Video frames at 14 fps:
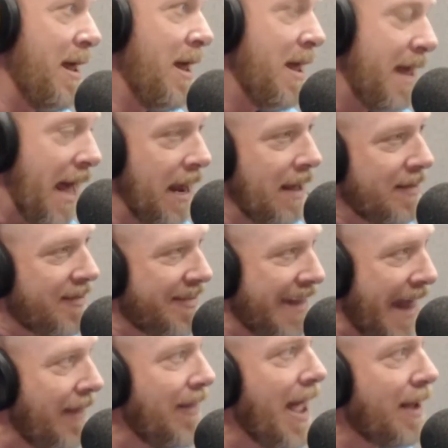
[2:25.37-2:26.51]
You got to
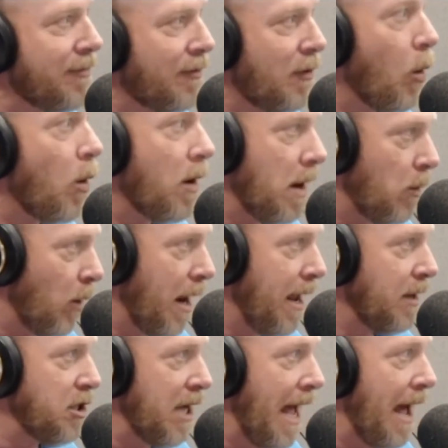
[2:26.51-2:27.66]
extend that scoring
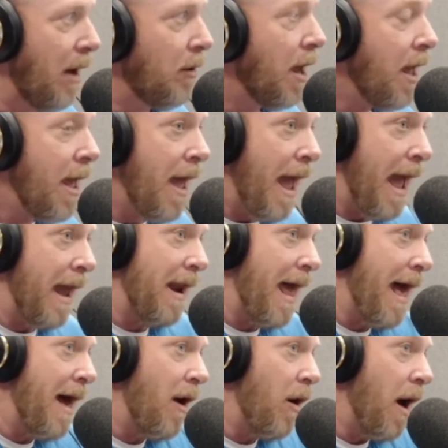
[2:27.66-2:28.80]
range out. And
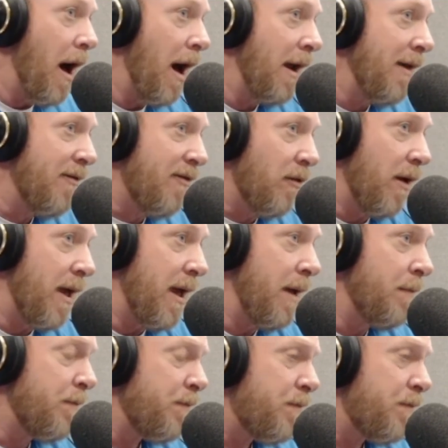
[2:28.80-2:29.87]
now, honestly,